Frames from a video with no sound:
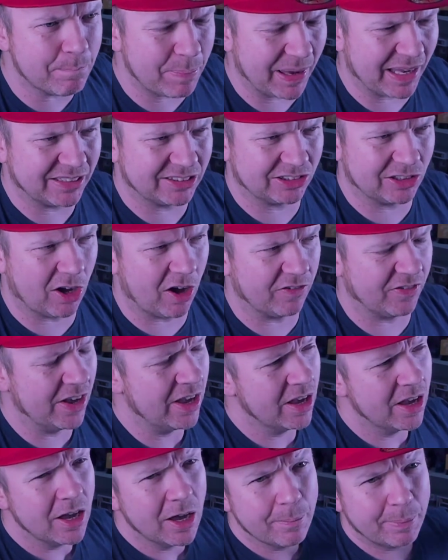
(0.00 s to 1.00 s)
pissed off.
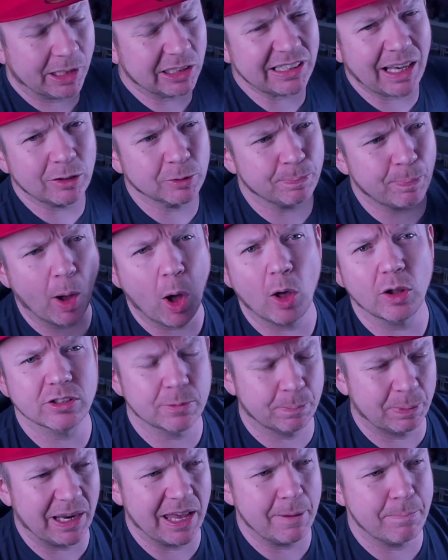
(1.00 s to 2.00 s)
Because I was born to
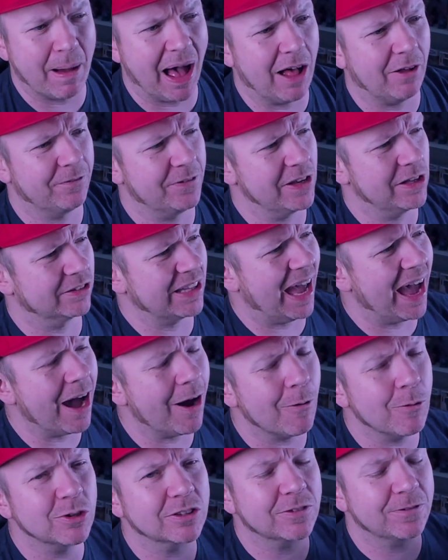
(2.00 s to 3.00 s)
play Battlefield. I
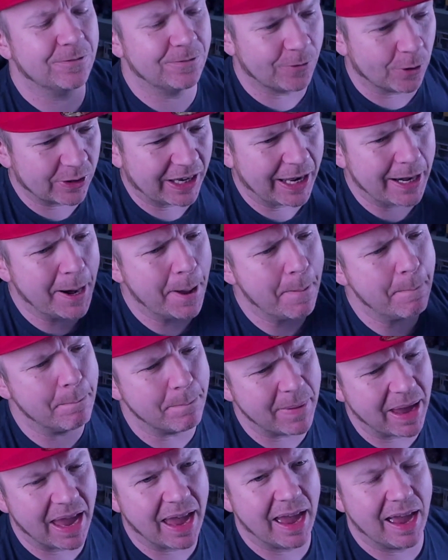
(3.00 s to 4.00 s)
was fucking
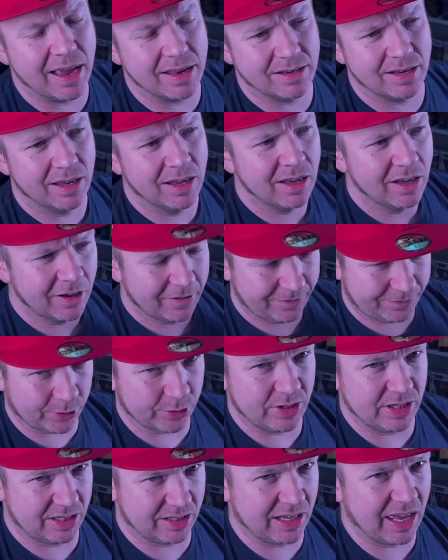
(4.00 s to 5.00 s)
made for
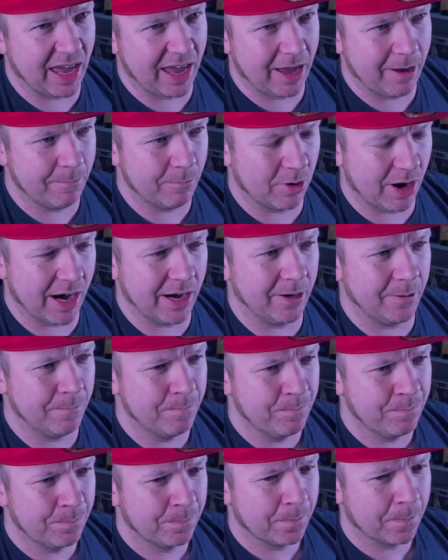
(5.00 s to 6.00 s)
this game, right?
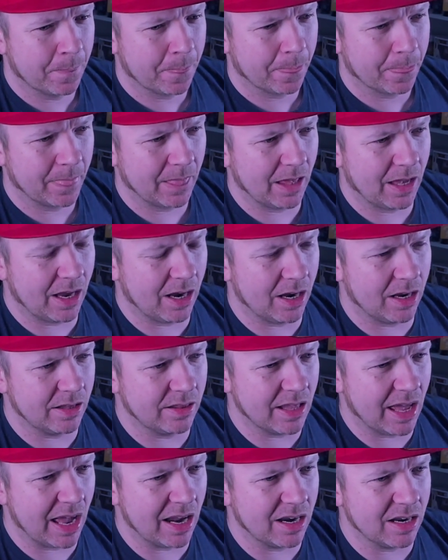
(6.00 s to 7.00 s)
And
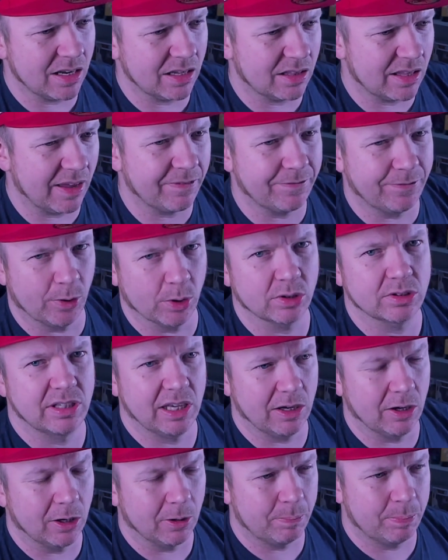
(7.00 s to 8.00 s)
then they fucked it
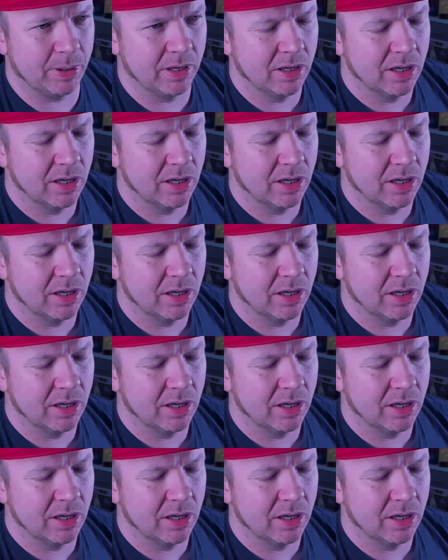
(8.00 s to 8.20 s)
up.